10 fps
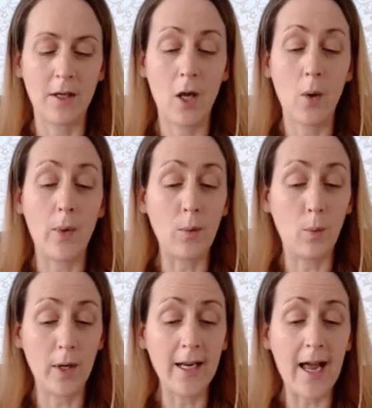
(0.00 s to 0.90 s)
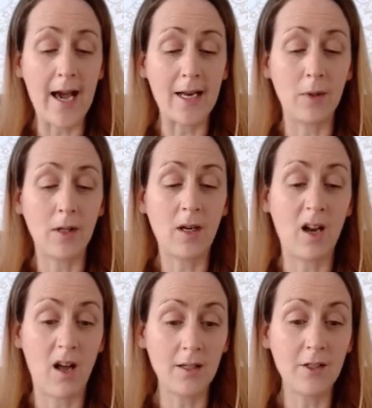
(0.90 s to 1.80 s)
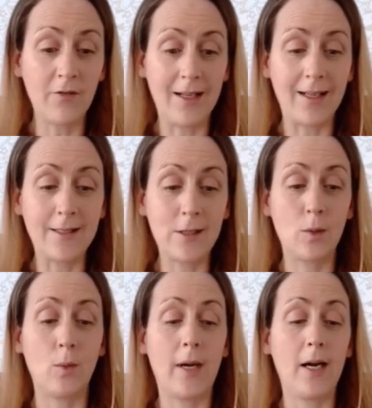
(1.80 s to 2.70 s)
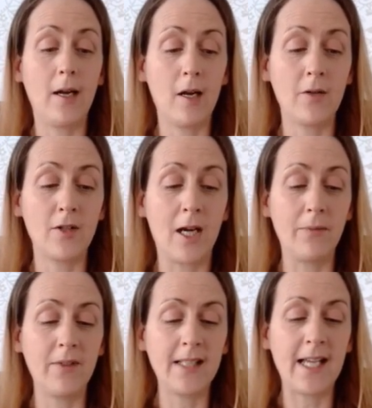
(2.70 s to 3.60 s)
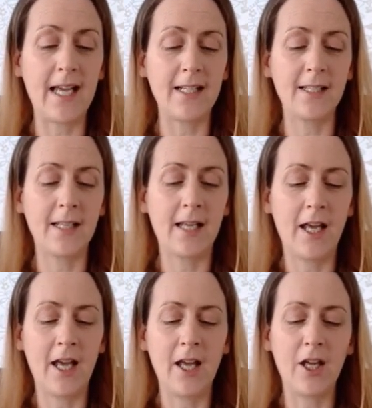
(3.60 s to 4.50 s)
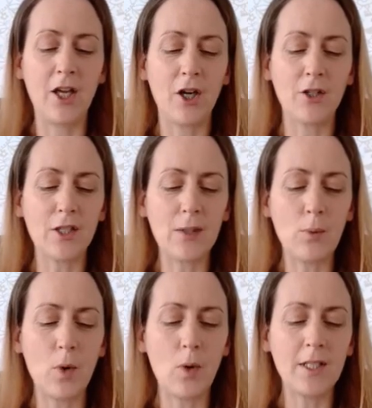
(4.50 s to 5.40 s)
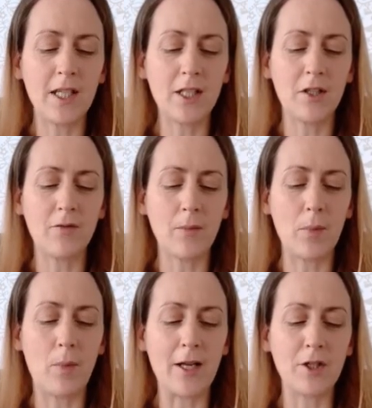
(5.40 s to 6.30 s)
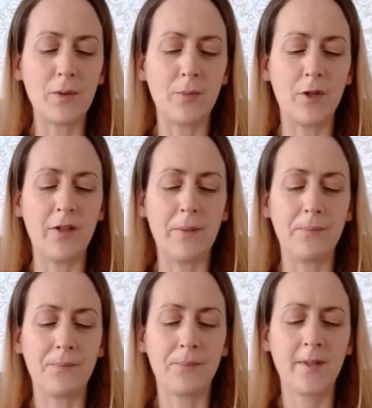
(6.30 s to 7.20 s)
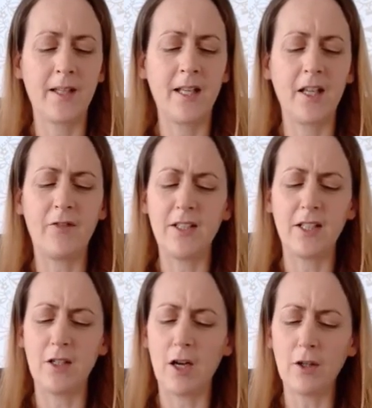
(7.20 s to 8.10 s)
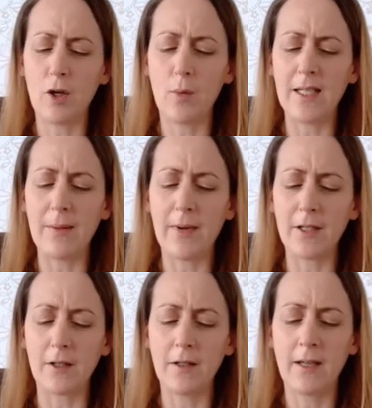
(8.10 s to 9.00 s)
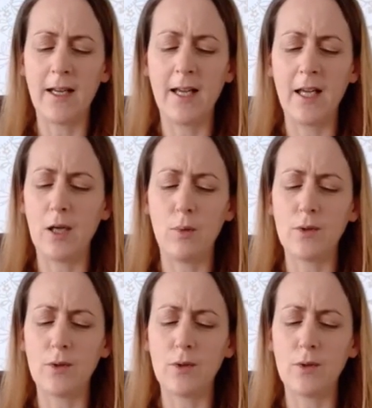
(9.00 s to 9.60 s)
When one animal clonked Felix squarely on the top of his head, he heard a small titter from the branch above him. If he did not know any better, he would